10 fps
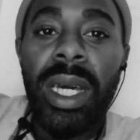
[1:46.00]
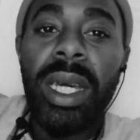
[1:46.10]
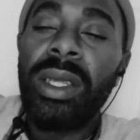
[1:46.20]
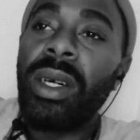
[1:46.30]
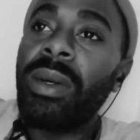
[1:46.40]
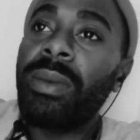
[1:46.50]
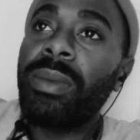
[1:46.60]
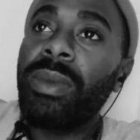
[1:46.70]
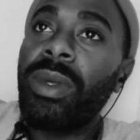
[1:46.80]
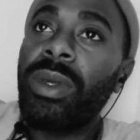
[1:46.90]
end up,
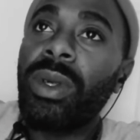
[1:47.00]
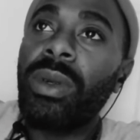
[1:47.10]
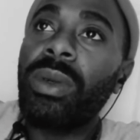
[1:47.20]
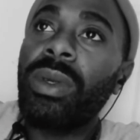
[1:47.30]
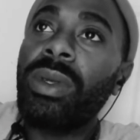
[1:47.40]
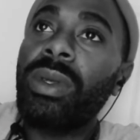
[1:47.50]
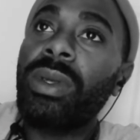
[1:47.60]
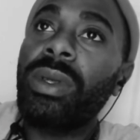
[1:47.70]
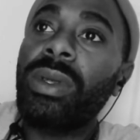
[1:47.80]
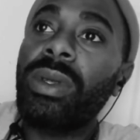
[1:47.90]
you know,
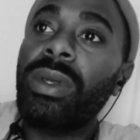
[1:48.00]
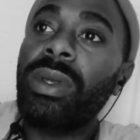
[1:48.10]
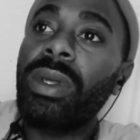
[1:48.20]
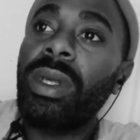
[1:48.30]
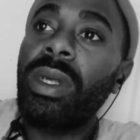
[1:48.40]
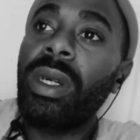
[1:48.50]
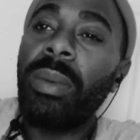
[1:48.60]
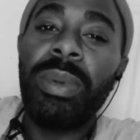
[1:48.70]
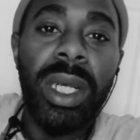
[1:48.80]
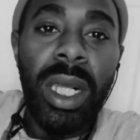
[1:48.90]

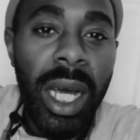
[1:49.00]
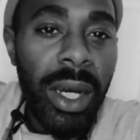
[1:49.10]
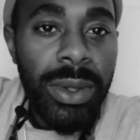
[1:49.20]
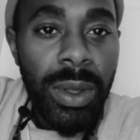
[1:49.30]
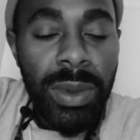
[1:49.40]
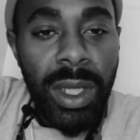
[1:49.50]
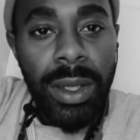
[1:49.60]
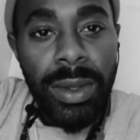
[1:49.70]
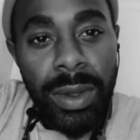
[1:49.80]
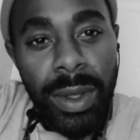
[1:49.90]
up in the clouds
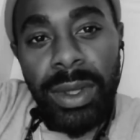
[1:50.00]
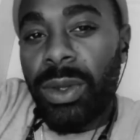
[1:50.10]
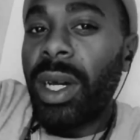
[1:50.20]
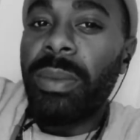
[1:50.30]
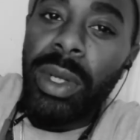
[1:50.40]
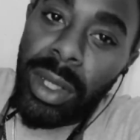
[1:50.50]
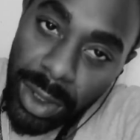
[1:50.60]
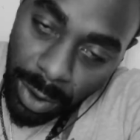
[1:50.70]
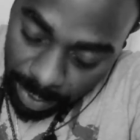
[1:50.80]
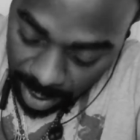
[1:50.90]
sometimes. So you gotta bring
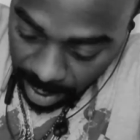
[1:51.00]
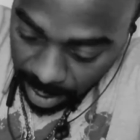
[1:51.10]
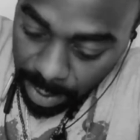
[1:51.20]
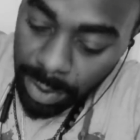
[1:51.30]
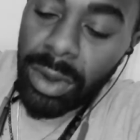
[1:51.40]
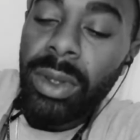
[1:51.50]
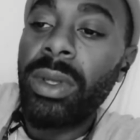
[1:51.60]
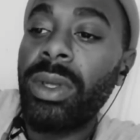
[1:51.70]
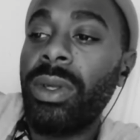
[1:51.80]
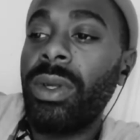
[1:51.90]
yourself down.
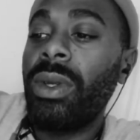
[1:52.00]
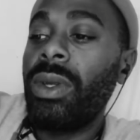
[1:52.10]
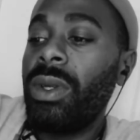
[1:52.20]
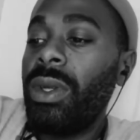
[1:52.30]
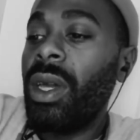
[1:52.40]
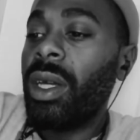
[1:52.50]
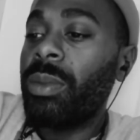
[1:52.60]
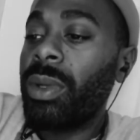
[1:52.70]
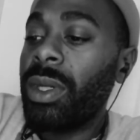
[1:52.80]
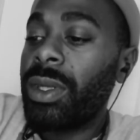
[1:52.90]
You gotta
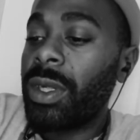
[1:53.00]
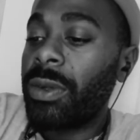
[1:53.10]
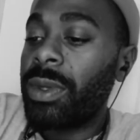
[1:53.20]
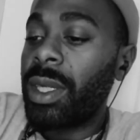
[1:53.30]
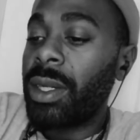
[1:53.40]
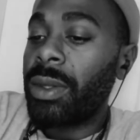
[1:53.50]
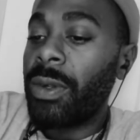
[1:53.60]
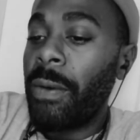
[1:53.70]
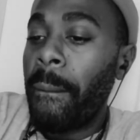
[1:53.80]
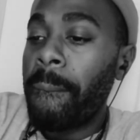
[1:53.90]
bring yourself
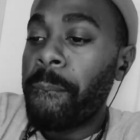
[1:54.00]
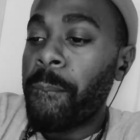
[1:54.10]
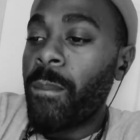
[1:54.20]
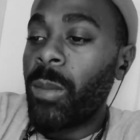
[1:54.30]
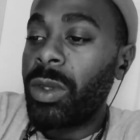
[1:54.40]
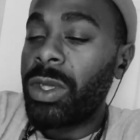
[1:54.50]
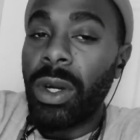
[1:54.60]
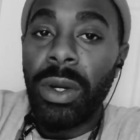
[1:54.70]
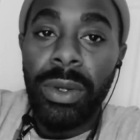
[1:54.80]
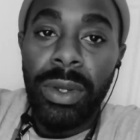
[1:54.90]
down
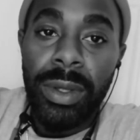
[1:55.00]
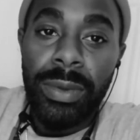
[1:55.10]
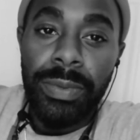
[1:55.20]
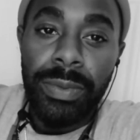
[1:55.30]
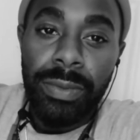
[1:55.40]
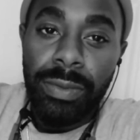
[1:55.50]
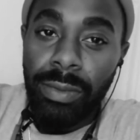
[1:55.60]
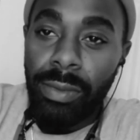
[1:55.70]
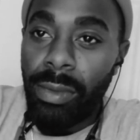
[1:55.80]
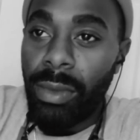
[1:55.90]
to earth
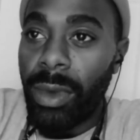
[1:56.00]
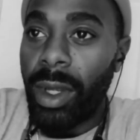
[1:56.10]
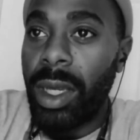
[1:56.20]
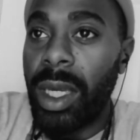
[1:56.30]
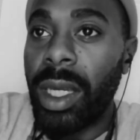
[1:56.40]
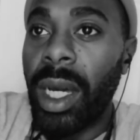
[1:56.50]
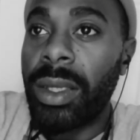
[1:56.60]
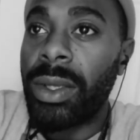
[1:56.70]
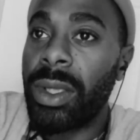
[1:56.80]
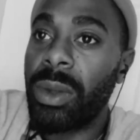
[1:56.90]
and
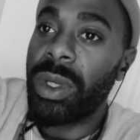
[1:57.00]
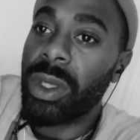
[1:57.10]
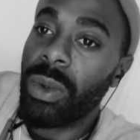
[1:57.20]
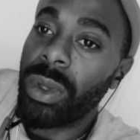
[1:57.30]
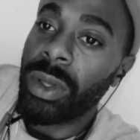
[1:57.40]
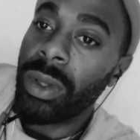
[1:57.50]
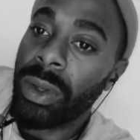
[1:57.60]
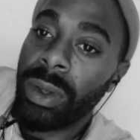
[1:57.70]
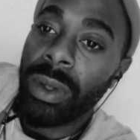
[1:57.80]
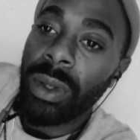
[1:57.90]
kind of see what's going on.